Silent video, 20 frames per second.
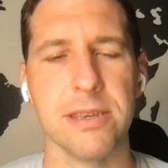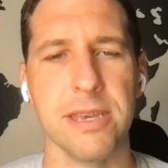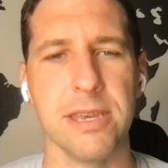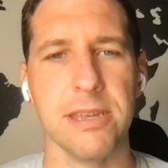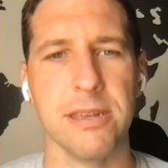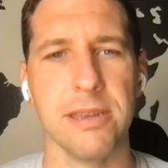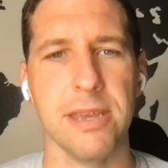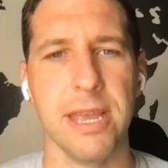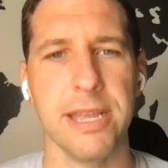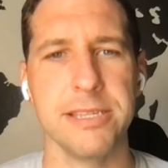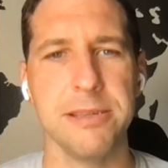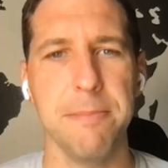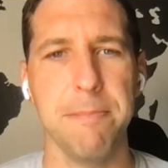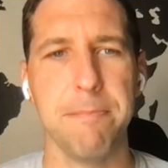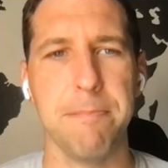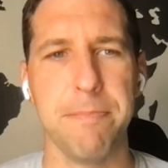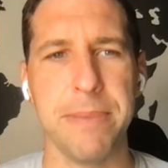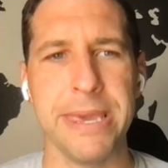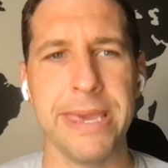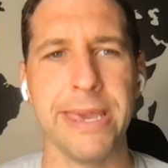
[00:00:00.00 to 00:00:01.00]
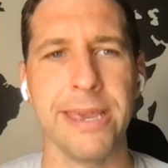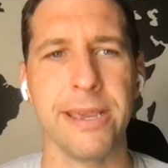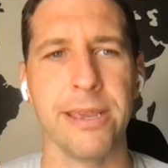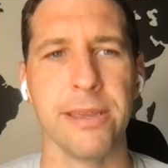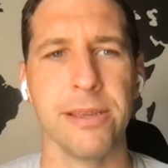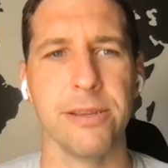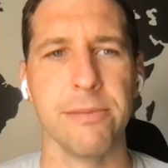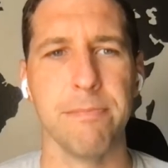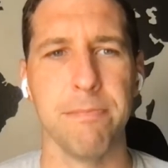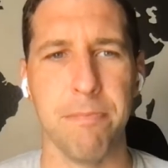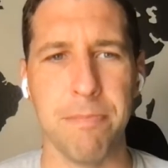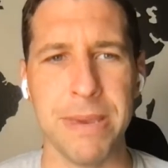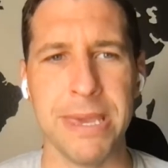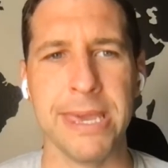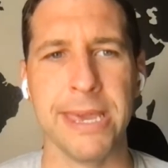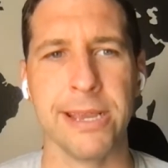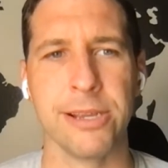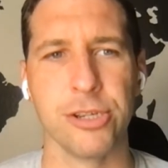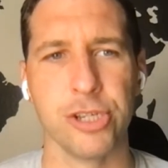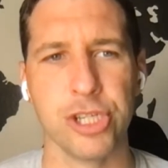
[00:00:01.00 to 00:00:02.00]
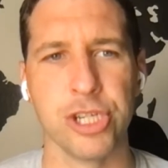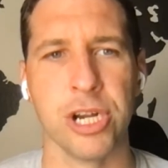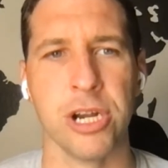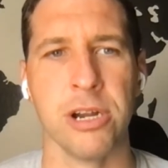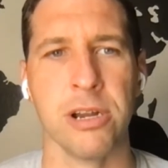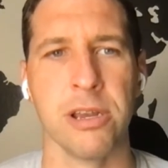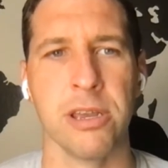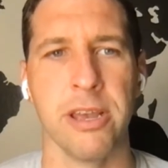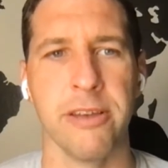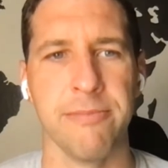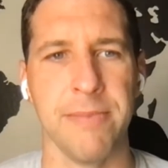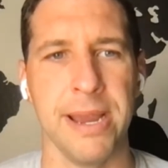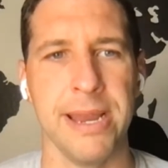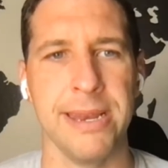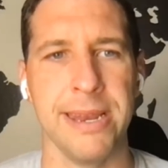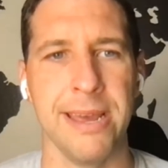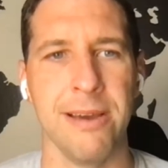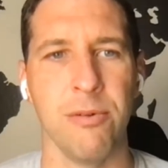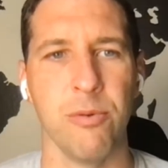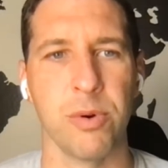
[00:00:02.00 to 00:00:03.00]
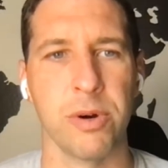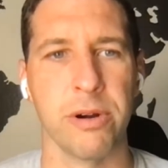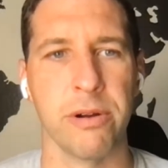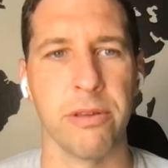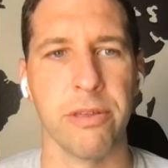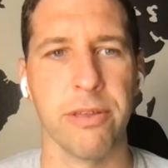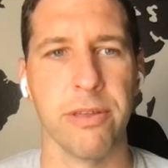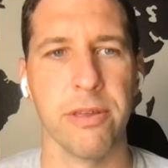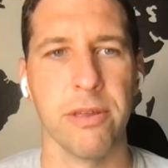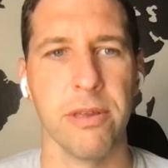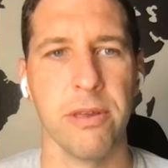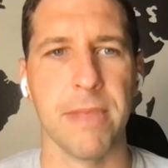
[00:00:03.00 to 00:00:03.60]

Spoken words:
it's a big chunk of my net worth.